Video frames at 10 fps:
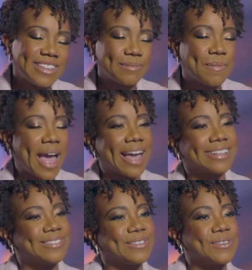us
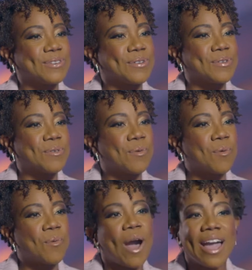back to
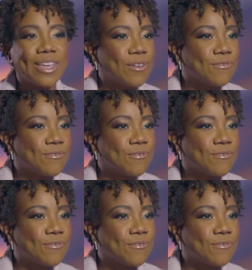why you